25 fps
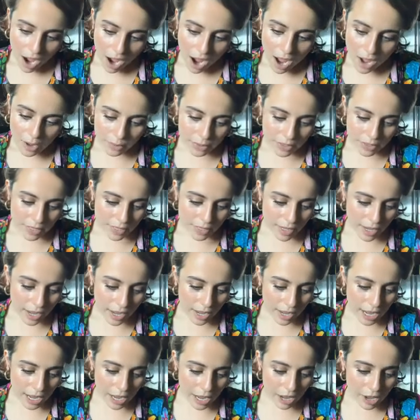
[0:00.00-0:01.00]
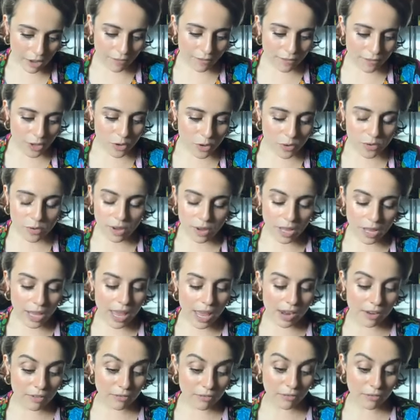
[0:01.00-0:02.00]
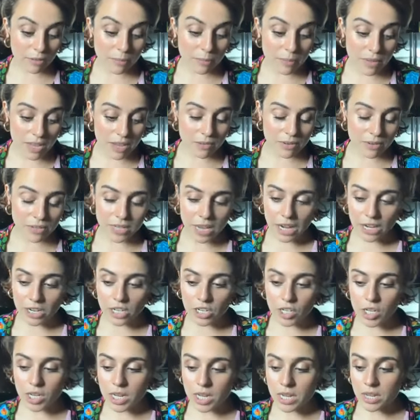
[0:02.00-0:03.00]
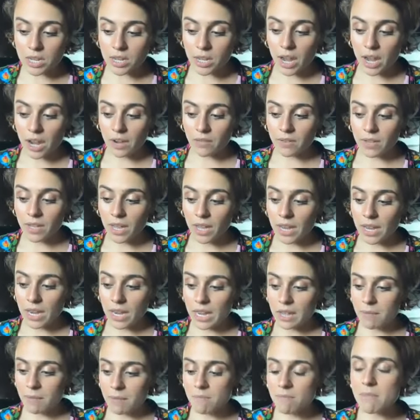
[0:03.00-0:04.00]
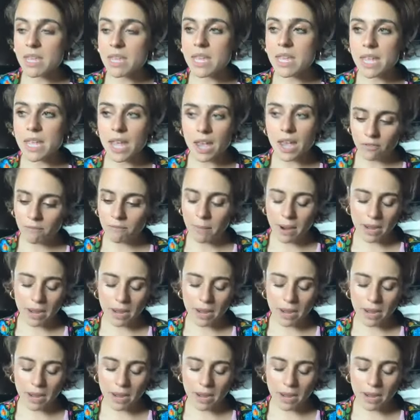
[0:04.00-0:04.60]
I would say a few, and for me, it was actually kind of getting me out of